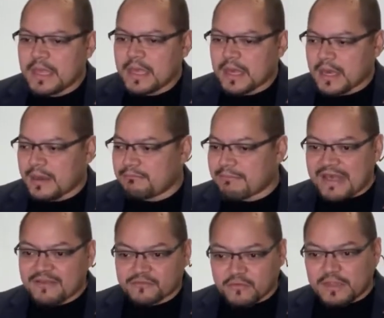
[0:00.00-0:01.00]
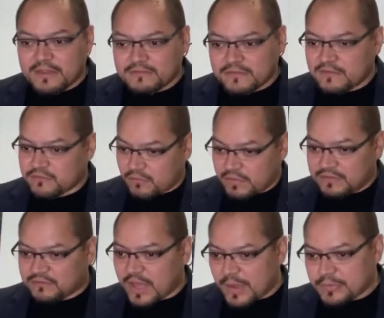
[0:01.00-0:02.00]
master leases or
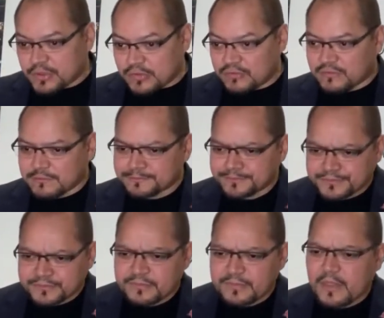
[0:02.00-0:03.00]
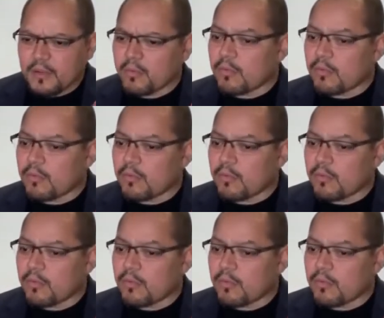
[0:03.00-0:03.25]
lease options or